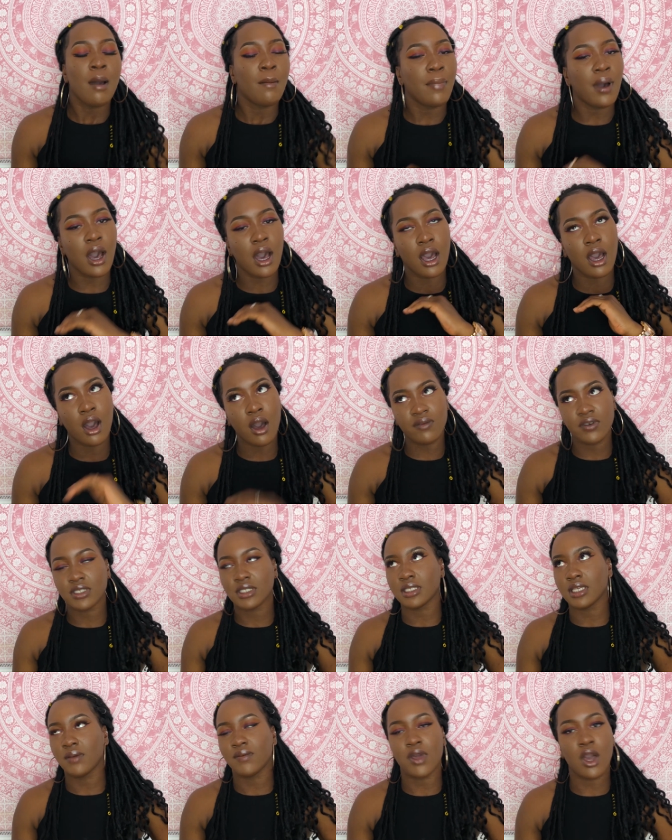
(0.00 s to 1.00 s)
but
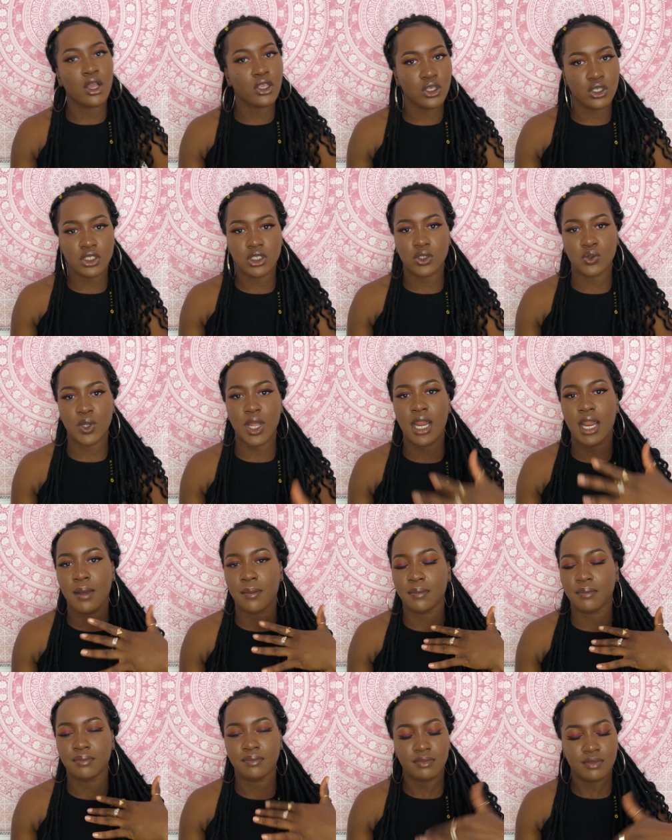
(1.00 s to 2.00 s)
obviously got used to it,
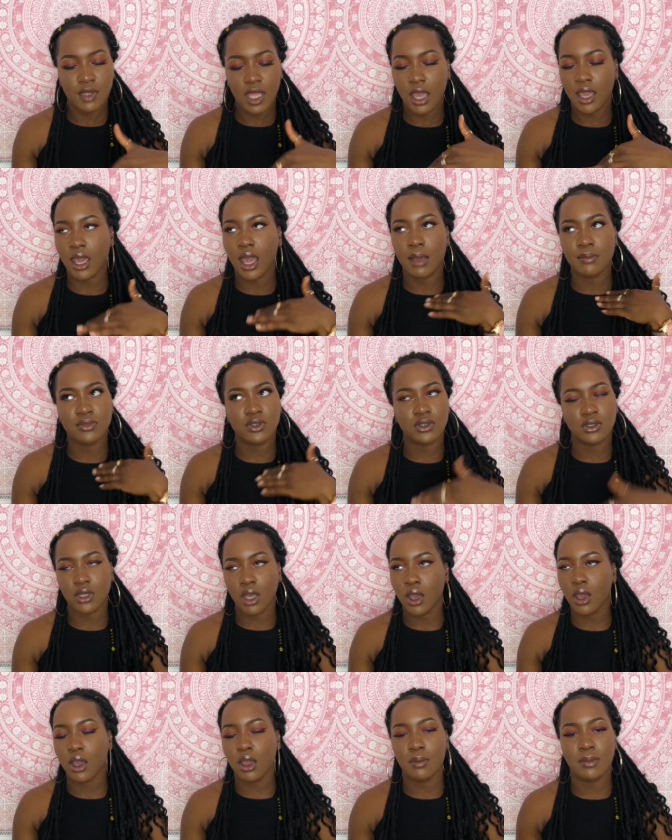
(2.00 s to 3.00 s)

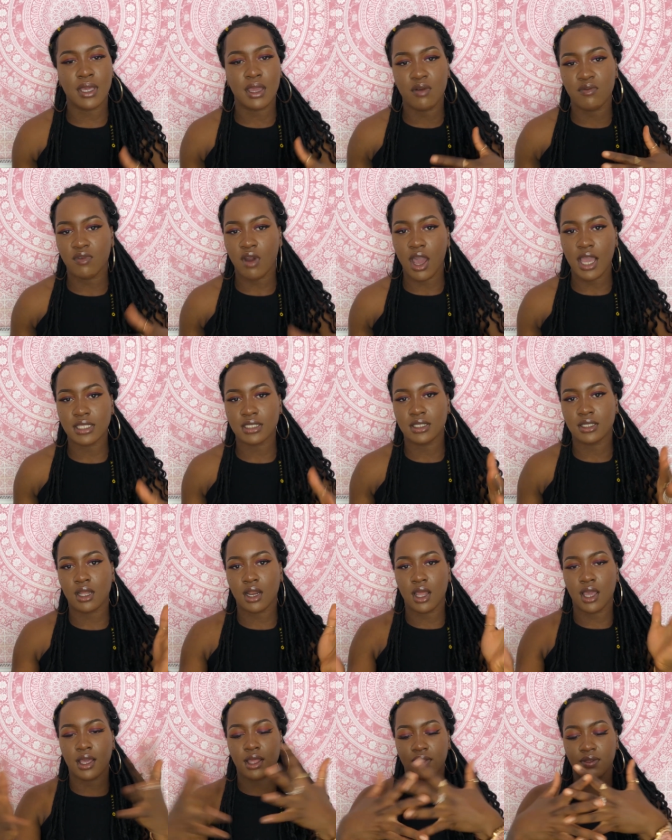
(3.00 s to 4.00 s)
and me and writing
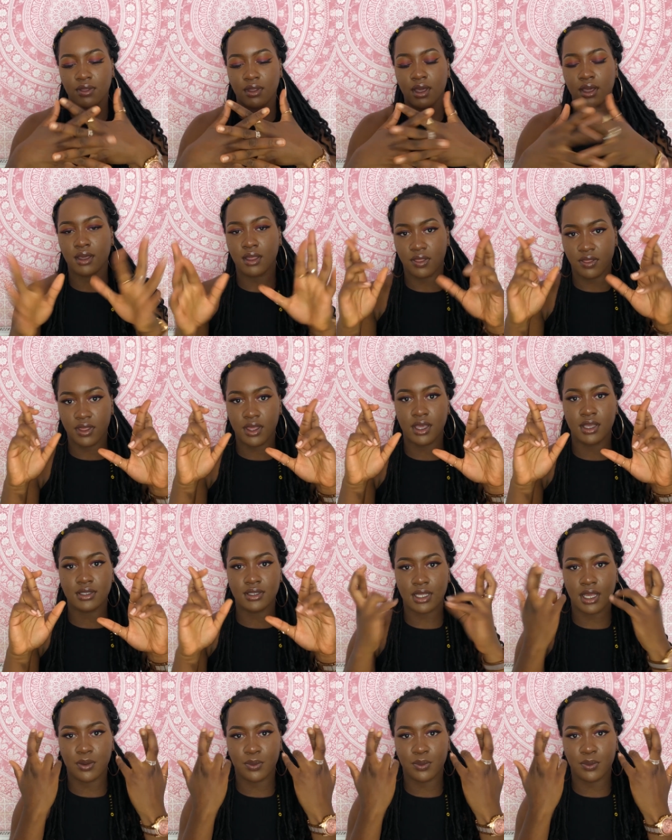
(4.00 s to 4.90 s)
are like this,